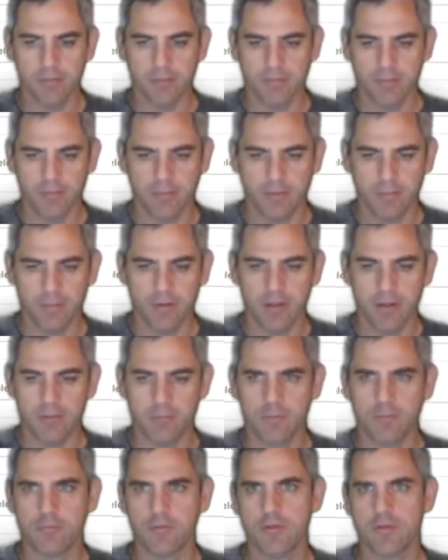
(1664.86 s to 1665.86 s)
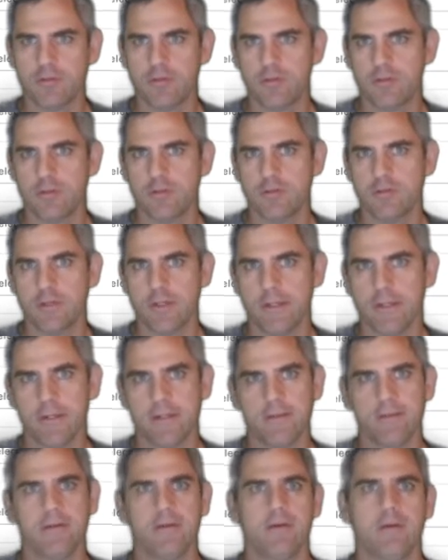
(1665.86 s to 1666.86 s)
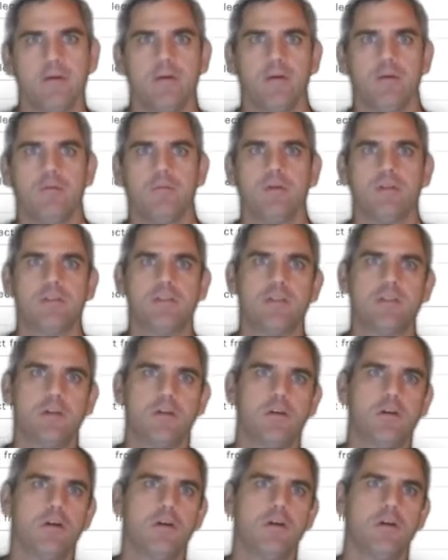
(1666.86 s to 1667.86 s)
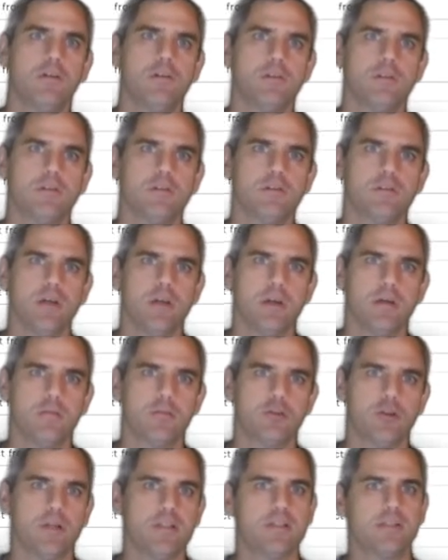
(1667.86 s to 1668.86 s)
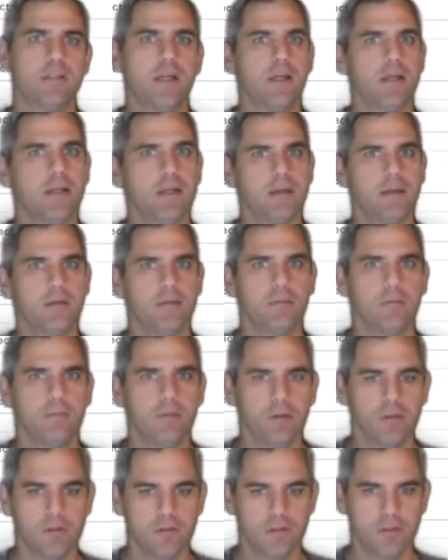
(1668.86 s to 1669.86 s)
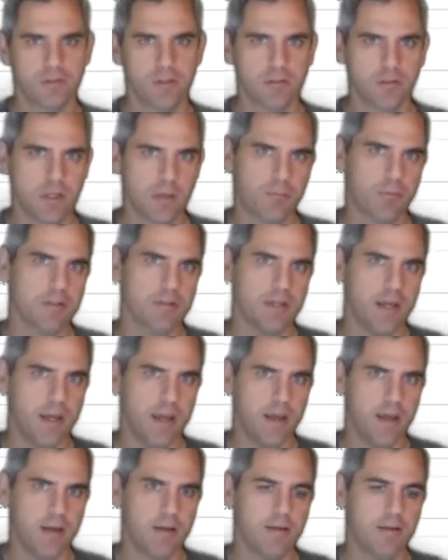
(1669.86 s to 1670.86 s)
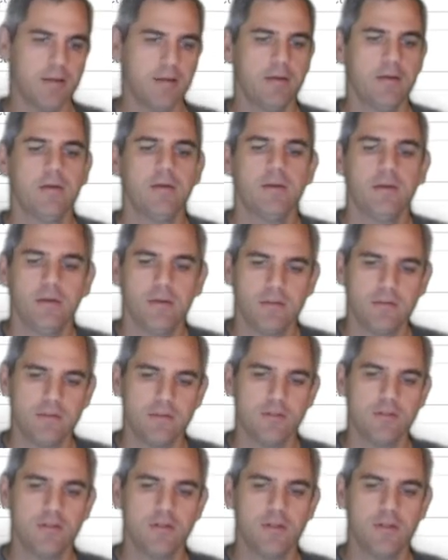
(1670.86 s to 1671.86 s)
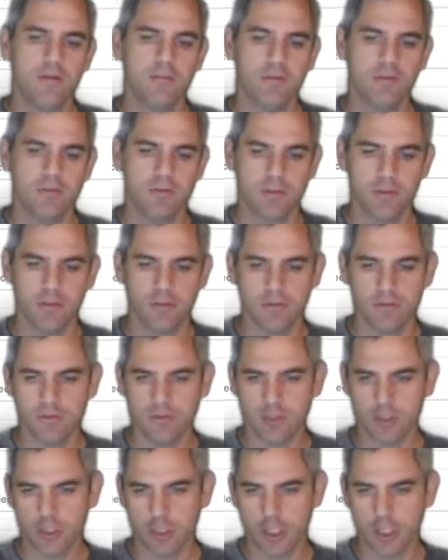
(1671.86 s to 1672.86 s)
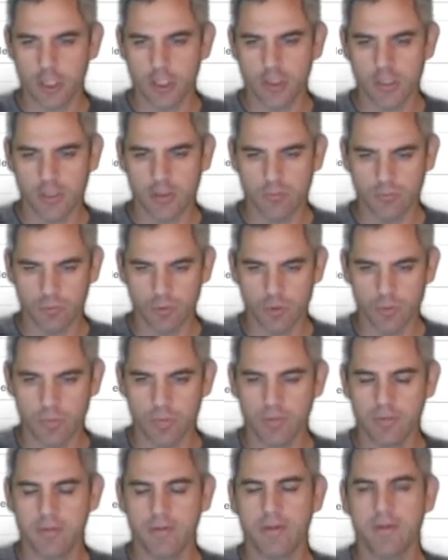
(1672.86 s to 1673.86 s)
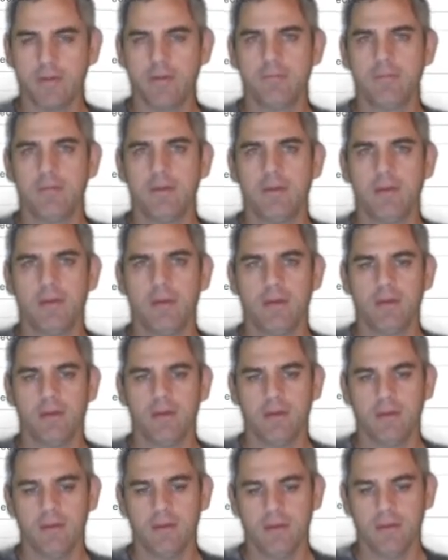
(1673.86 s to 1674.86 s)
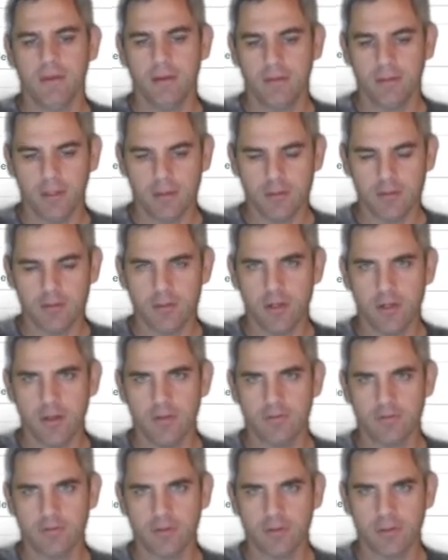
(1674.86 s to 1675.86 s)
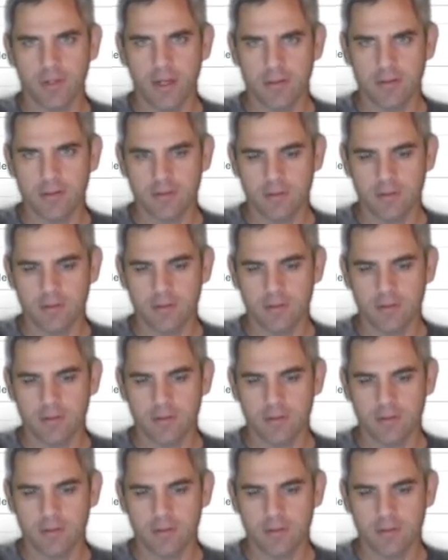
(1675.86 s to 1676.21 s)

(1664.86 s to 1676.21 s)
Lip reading: Typically, that refers to what Cisco calls is TrustSec, where there's a separate tag associated with a certain security group, and that allows you to have certain access to